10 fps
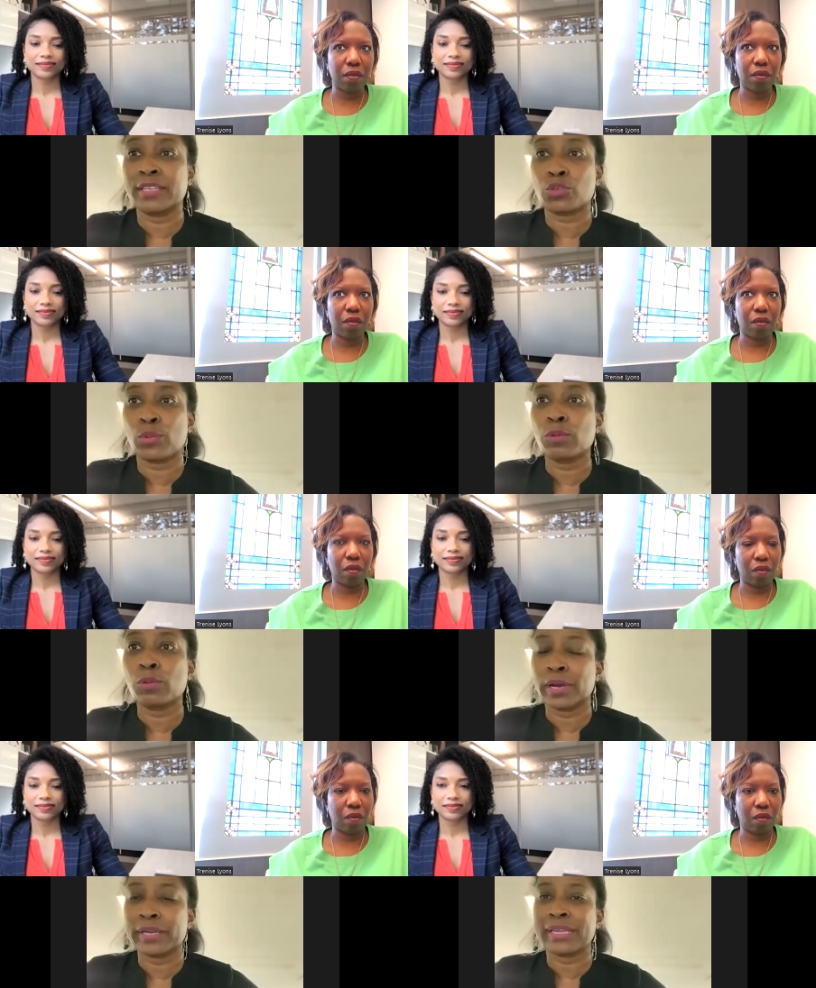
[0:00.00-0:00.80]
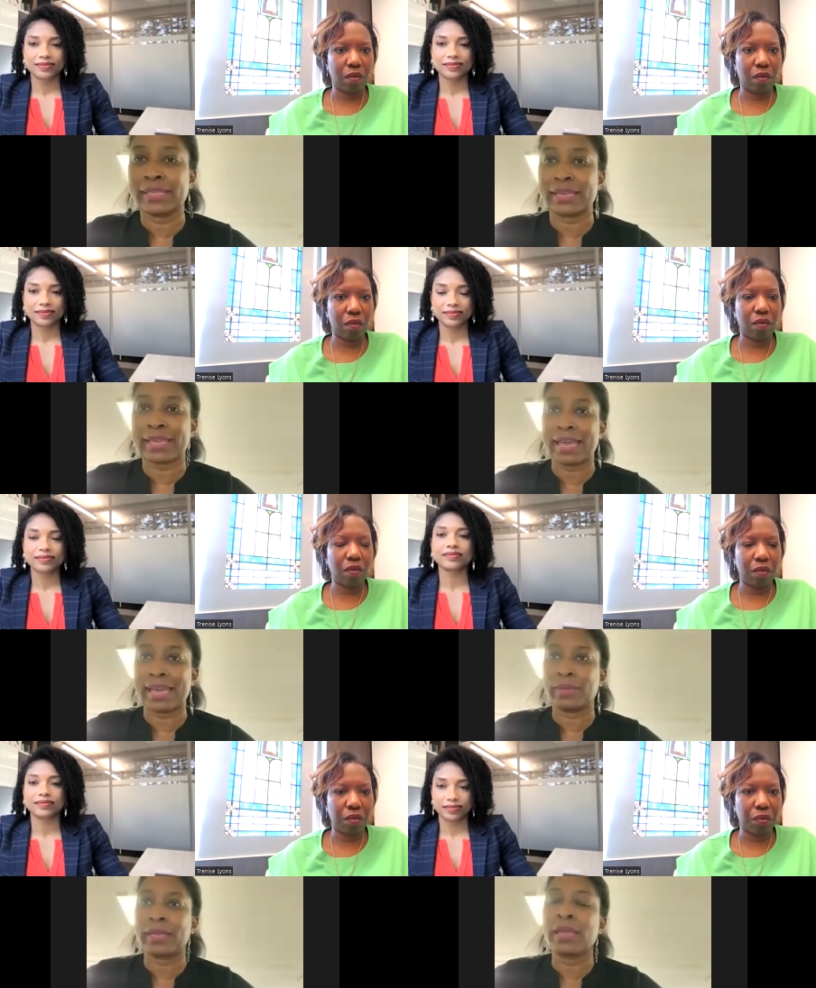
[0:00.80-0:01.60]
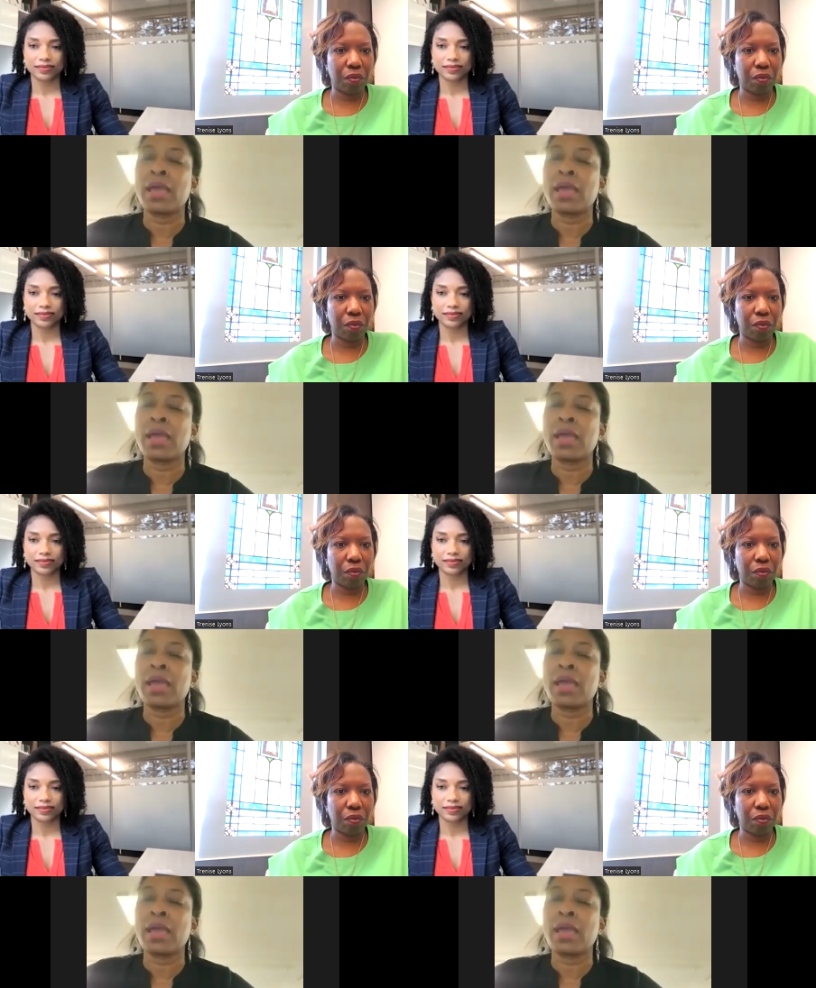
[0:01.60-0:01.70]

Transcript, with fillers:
Speaker 1: 21 in the academy